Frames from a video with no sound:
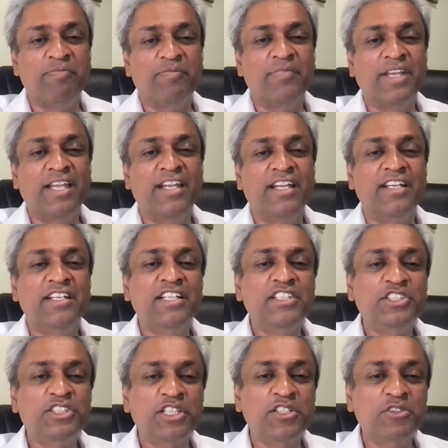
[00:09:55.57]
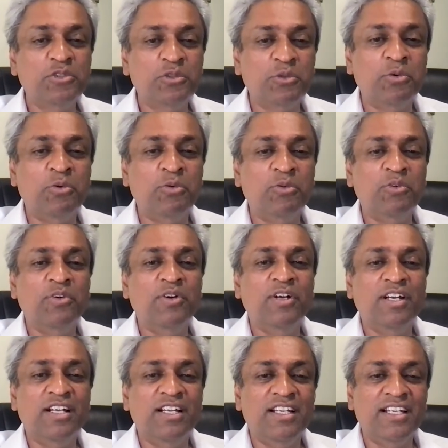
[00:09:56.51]
in addition to
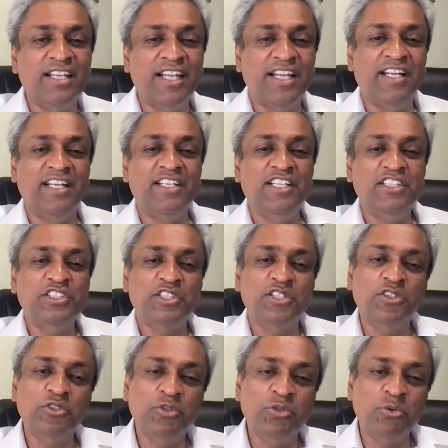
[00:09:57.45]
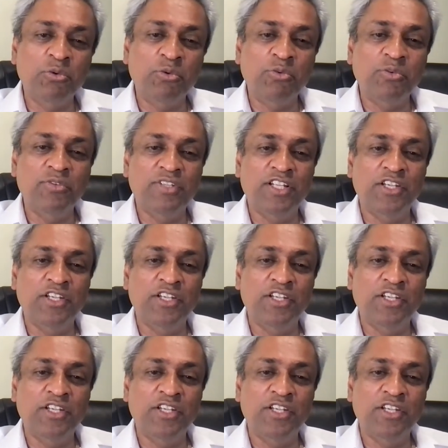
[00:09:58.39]
the